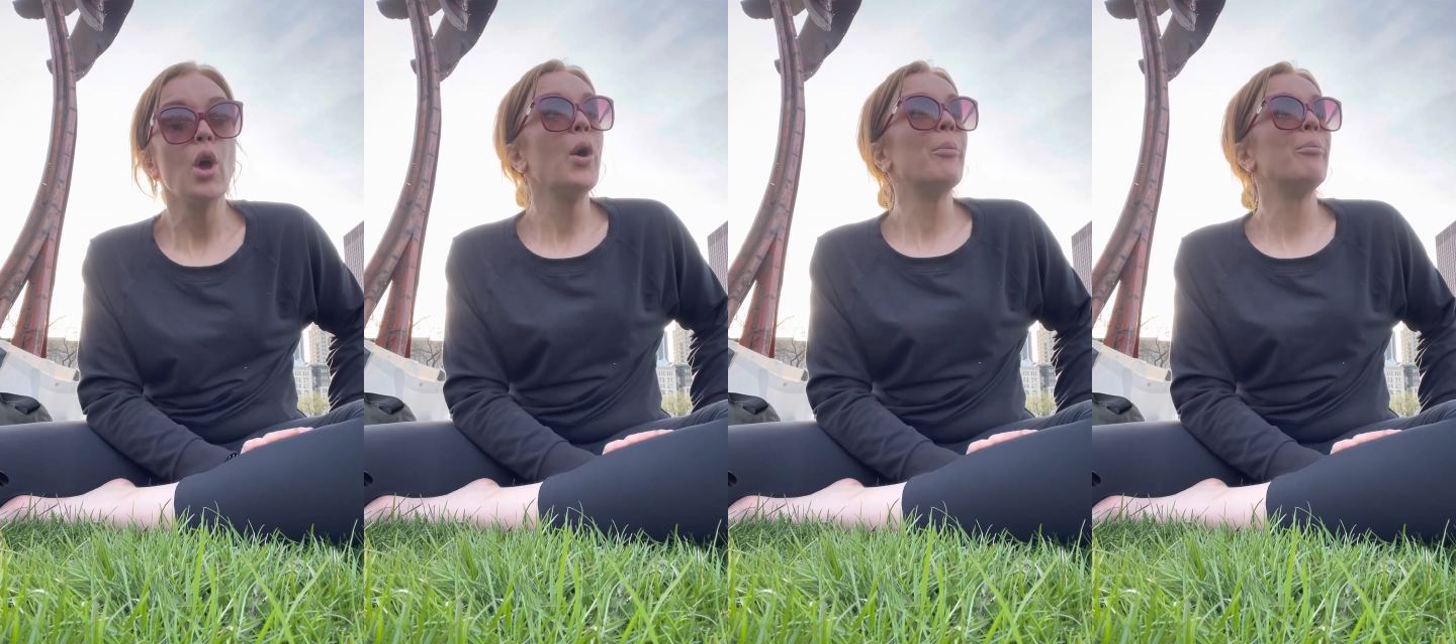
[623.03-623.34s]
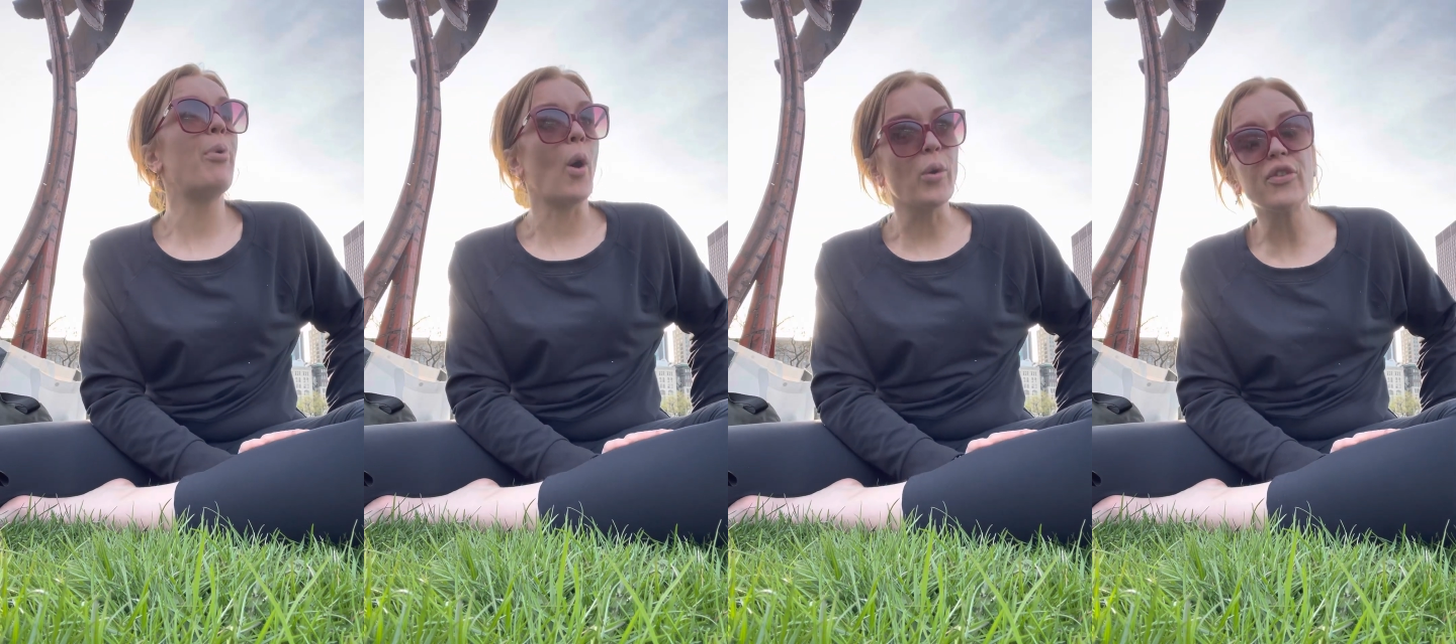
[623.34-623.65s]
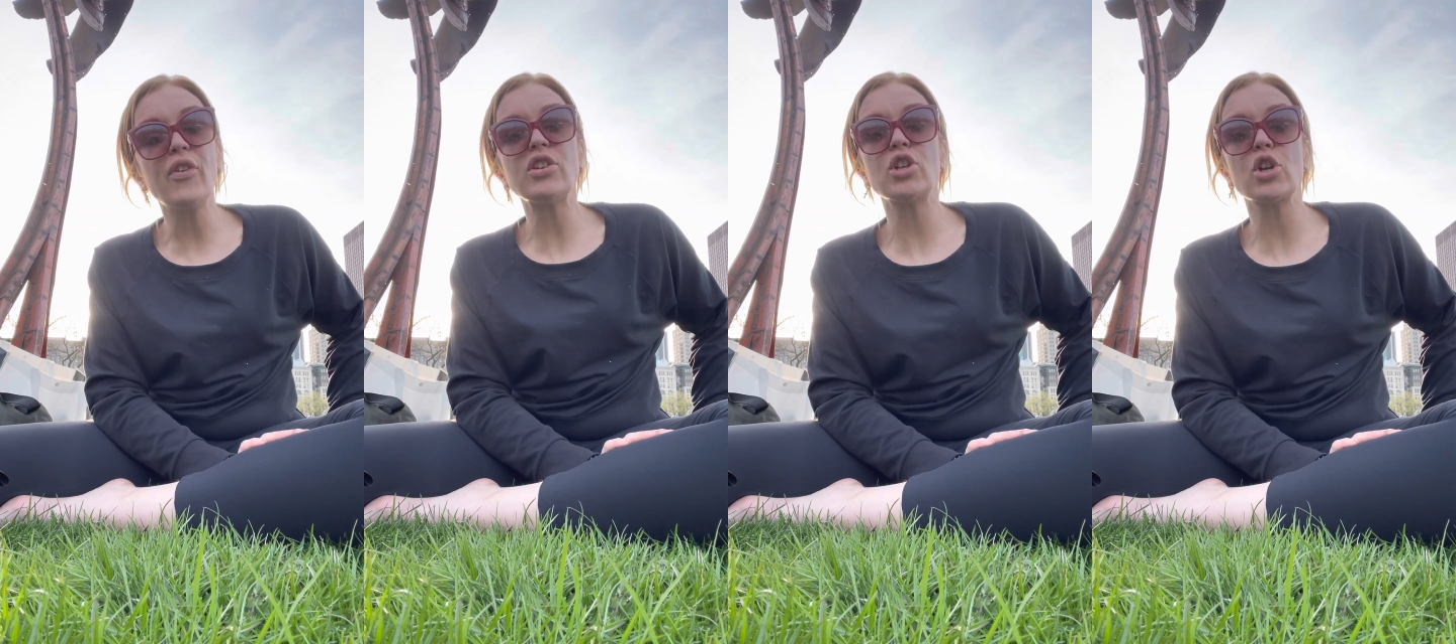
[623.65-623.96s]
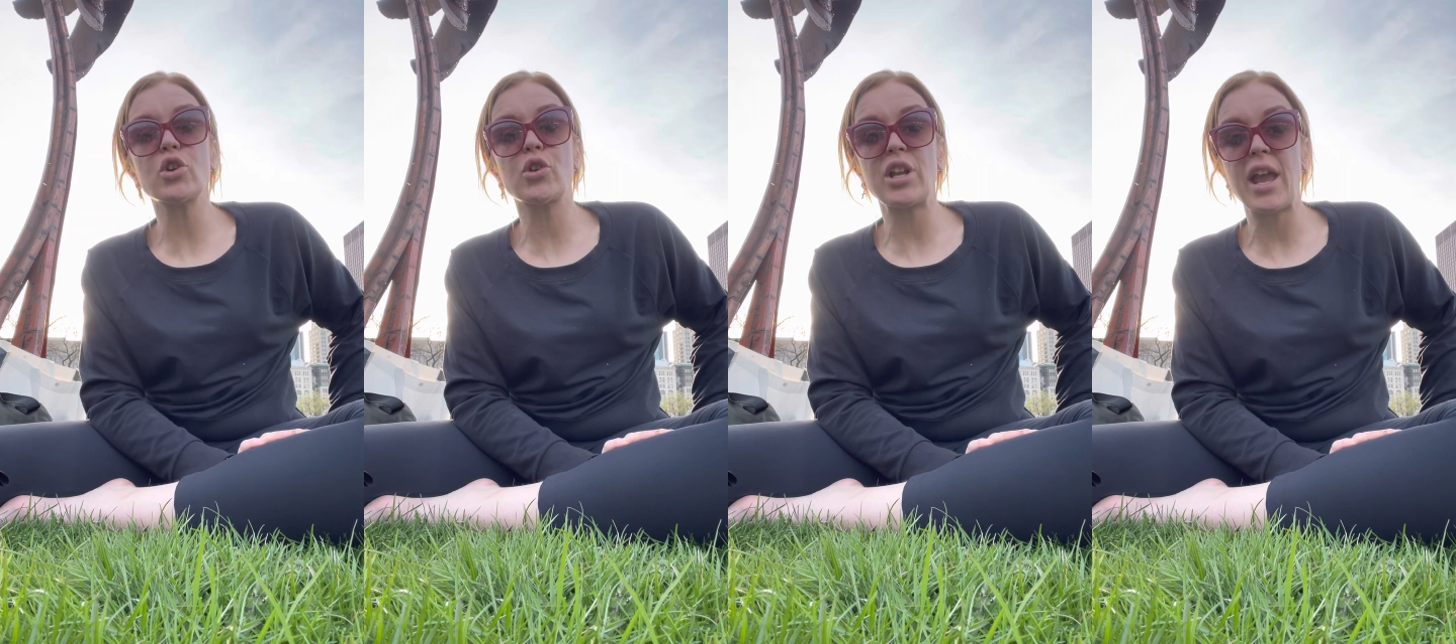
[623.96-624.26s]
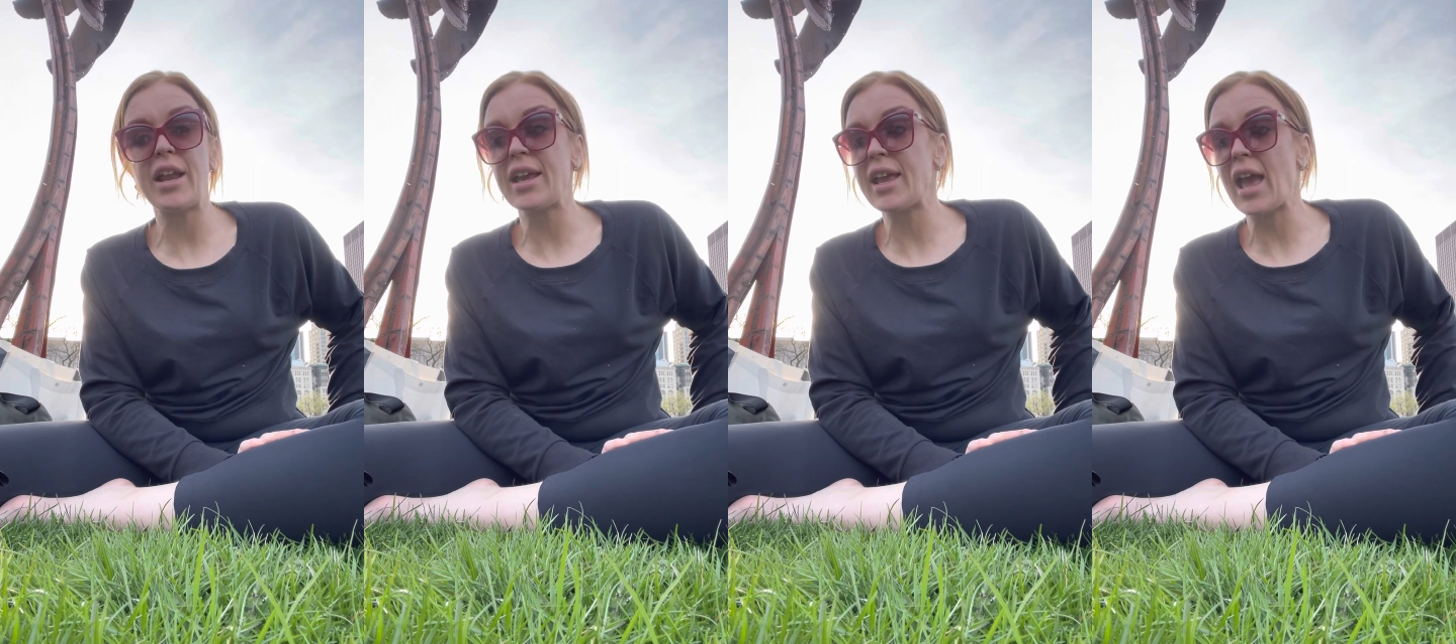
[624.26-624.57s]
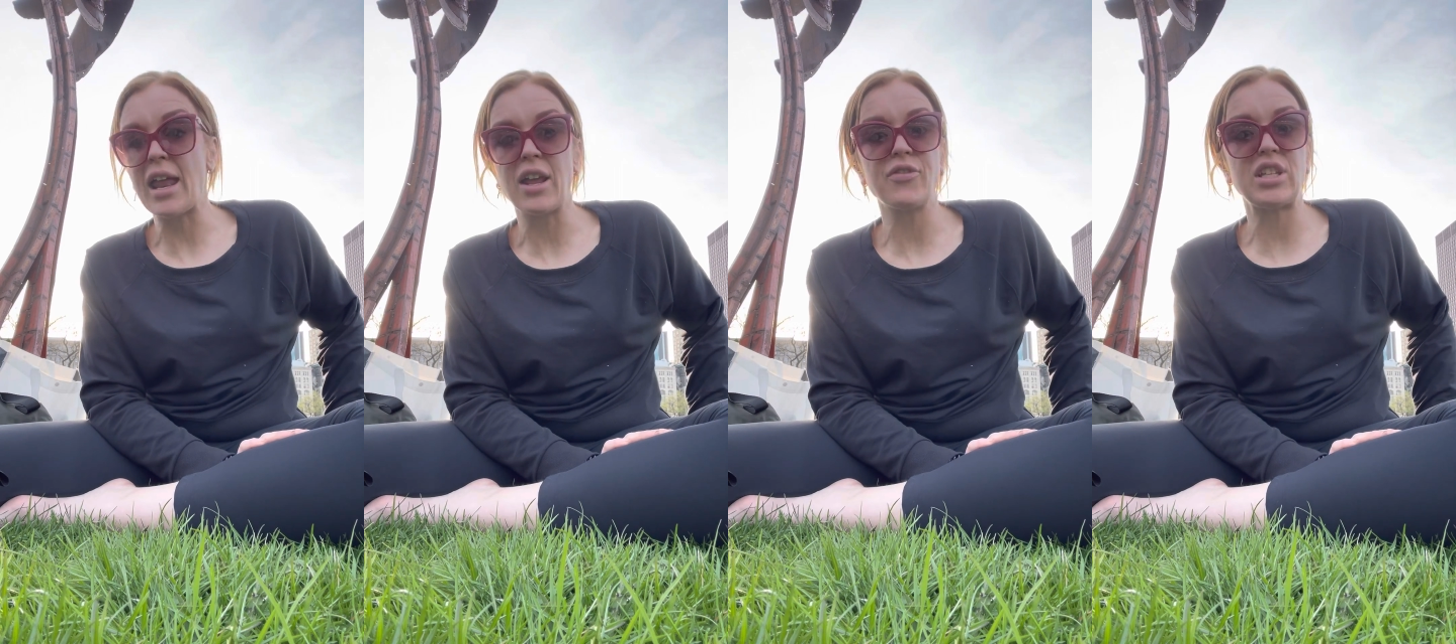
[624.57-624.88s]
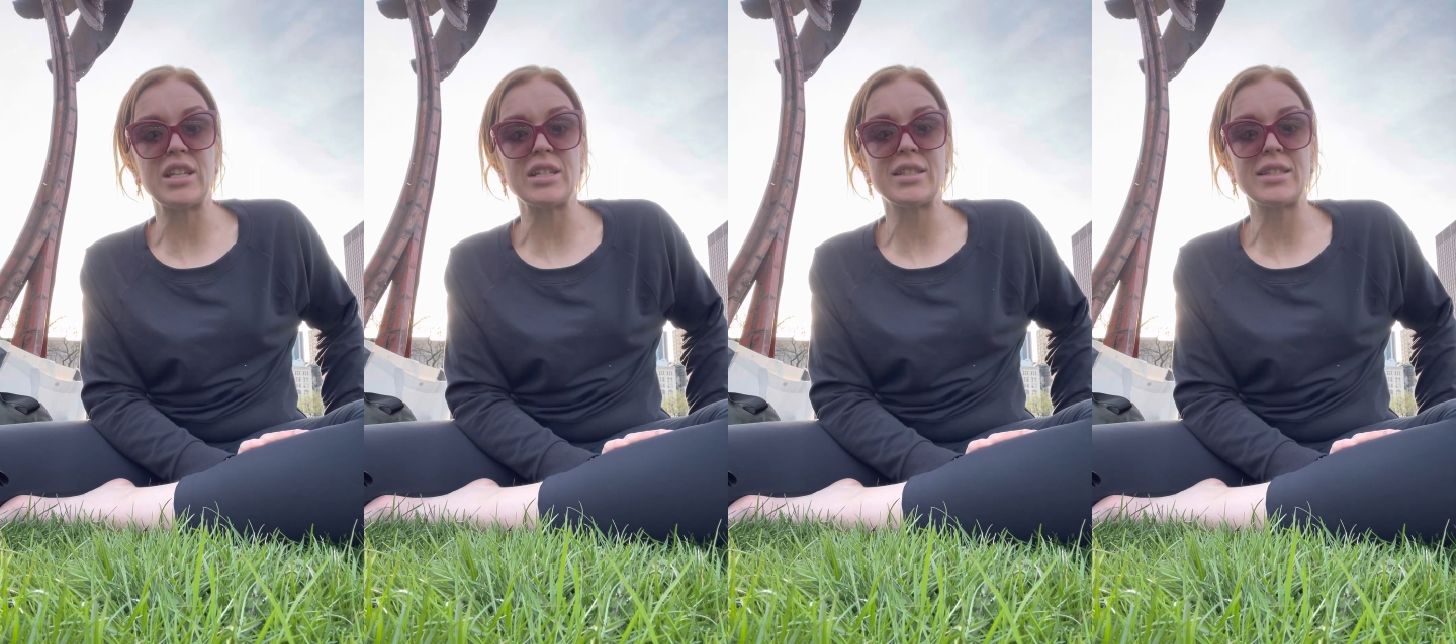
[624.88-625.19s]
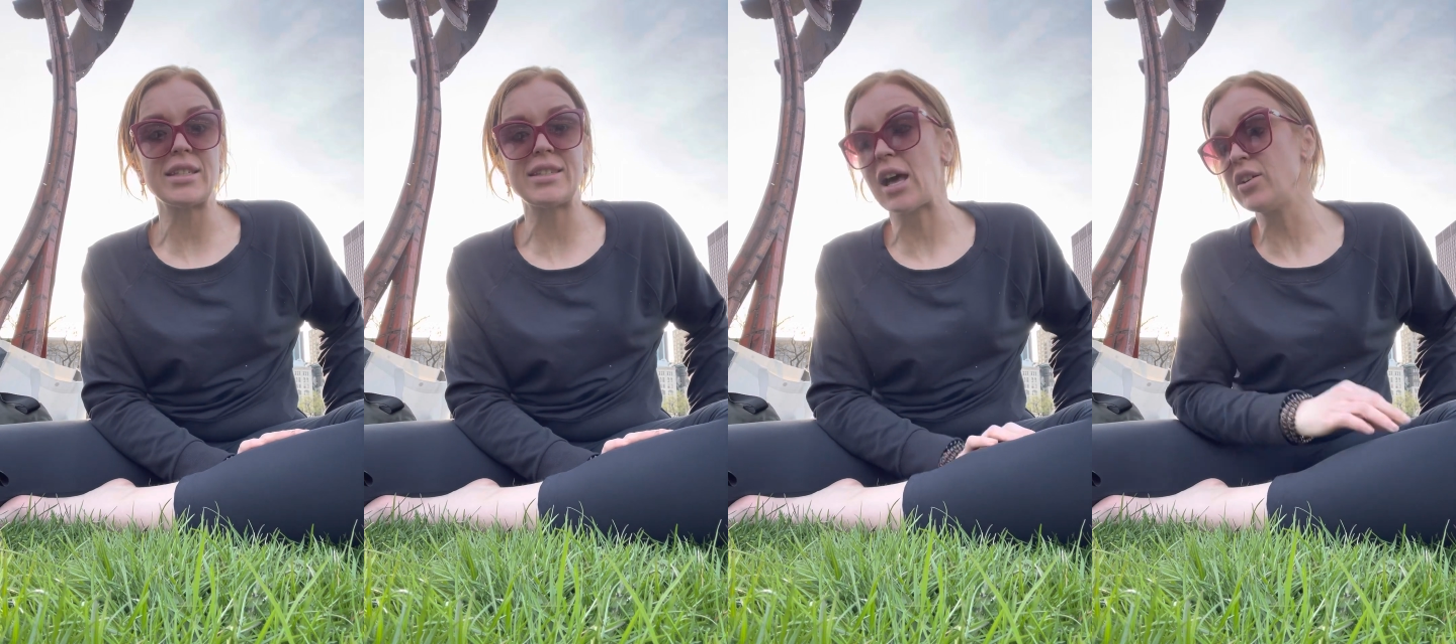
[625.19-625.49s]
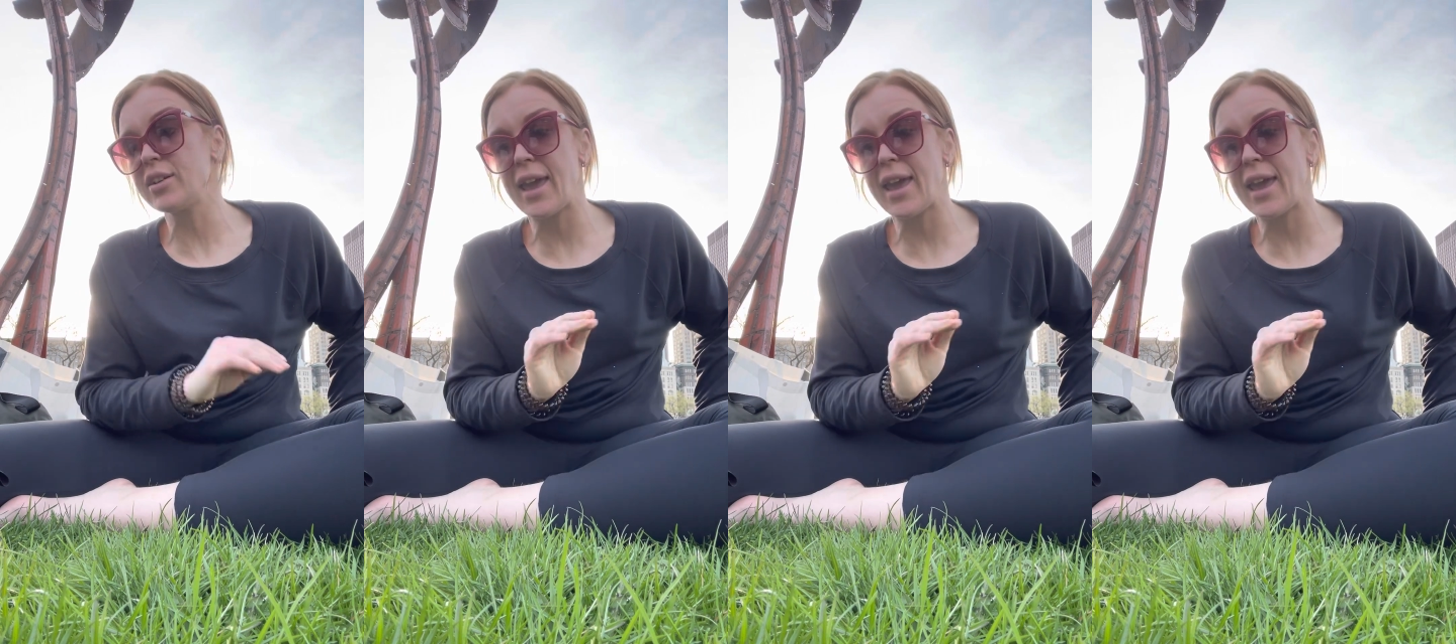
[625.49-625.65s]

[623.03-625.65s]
Both of us are creating NFTs to sell,